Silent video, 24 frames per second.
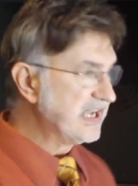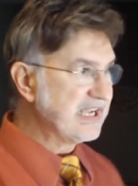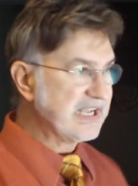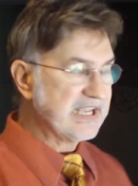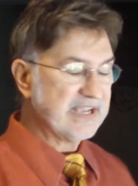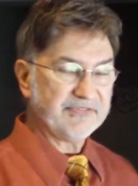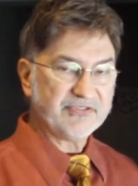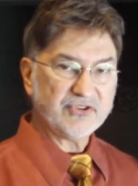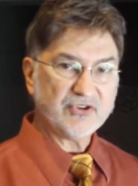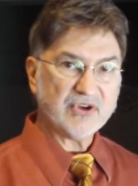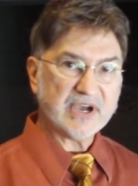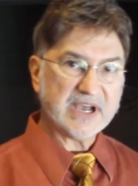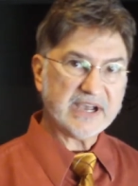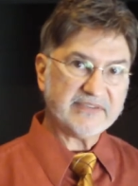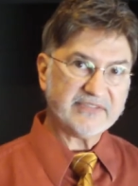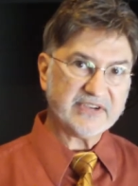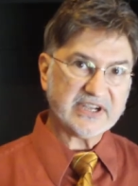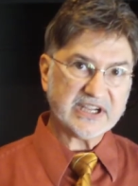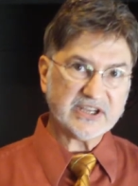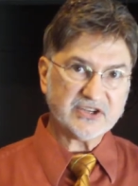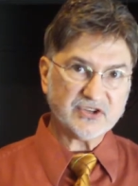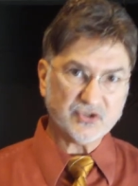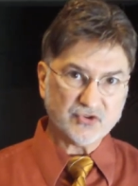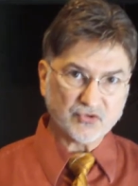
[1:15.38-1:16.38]
If you have
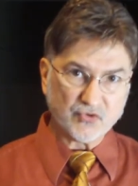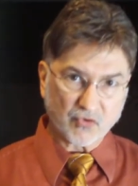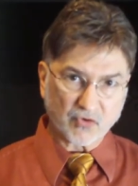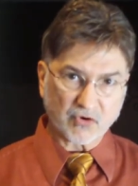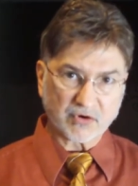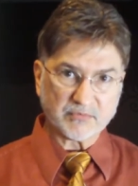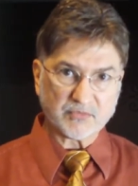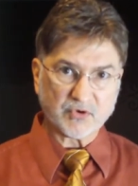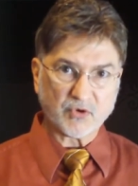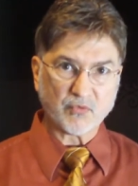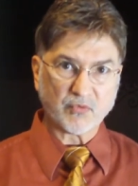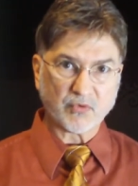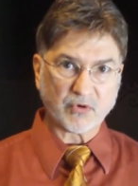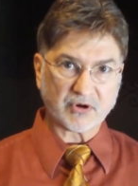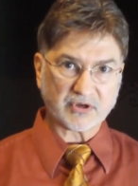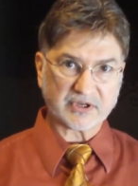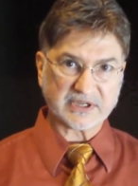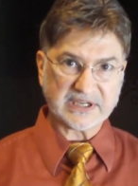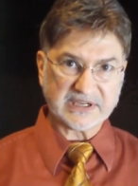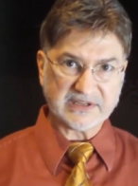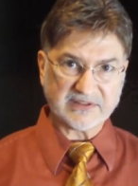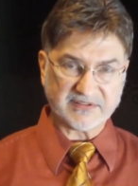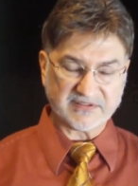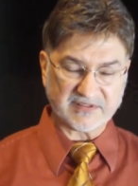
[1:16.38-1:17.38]
a normal
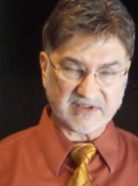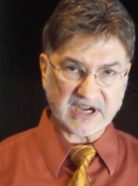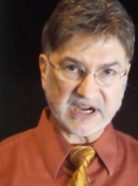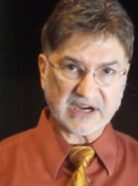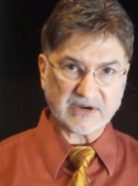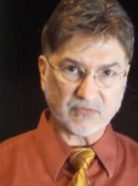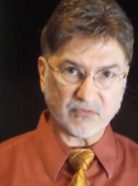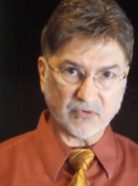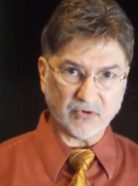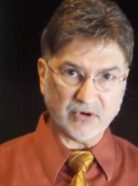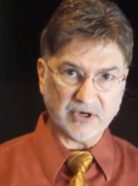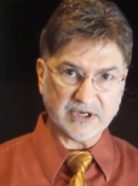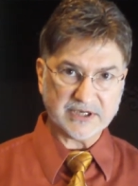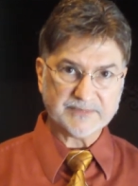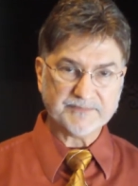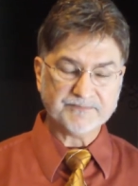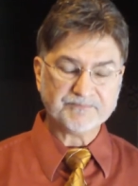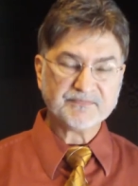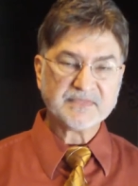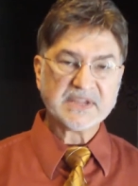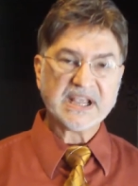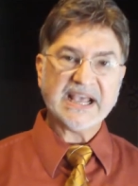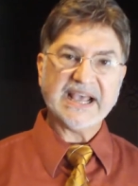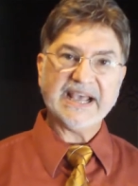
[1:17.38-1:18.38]
working thyroid
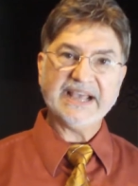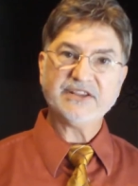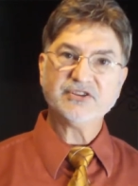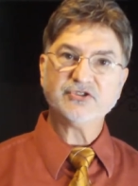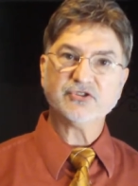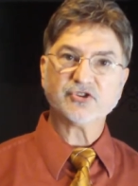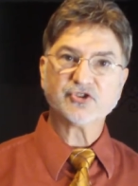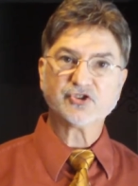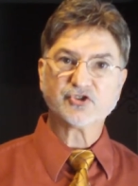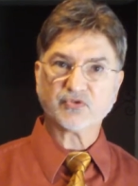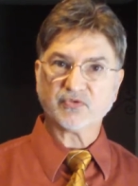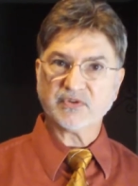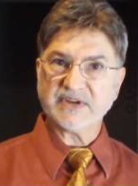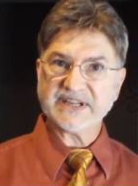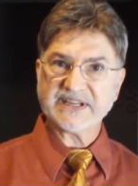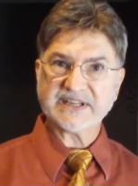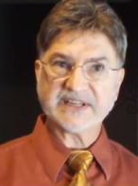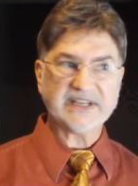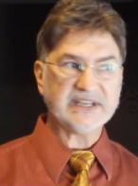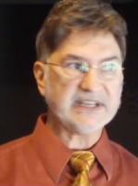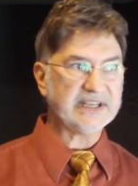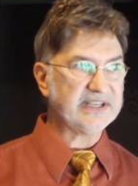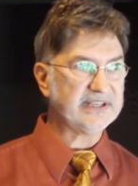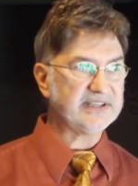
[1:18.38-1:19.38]
and you're
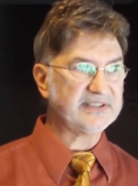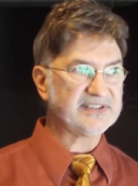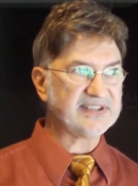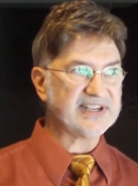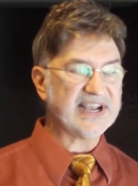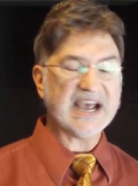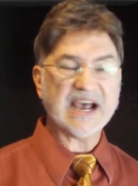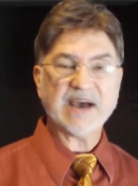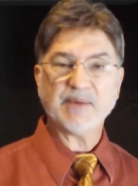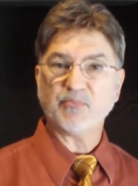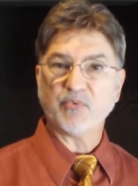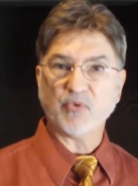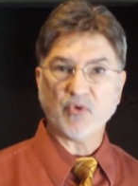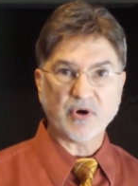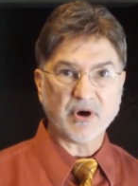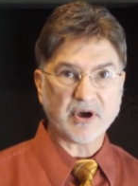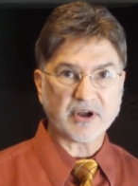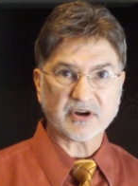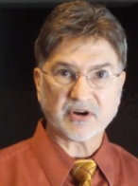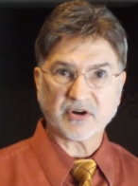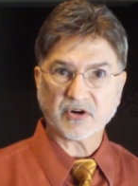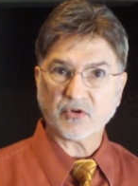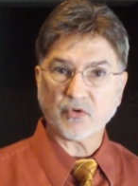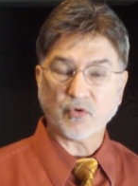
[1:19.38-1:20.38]
drinking tap
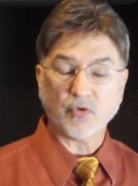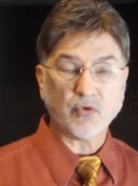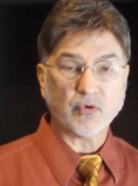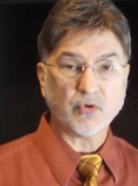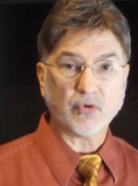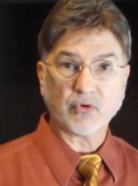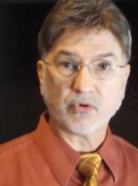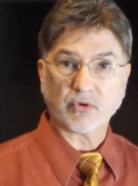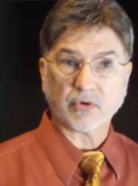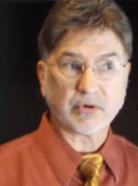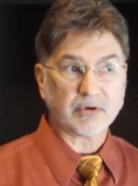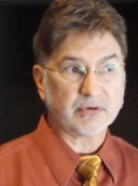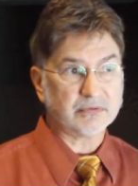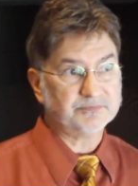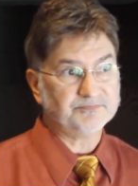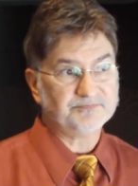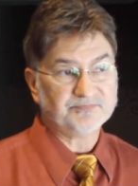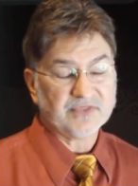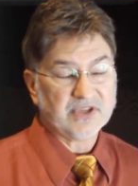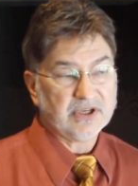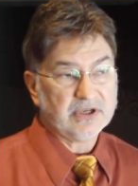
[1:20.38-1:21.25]
water or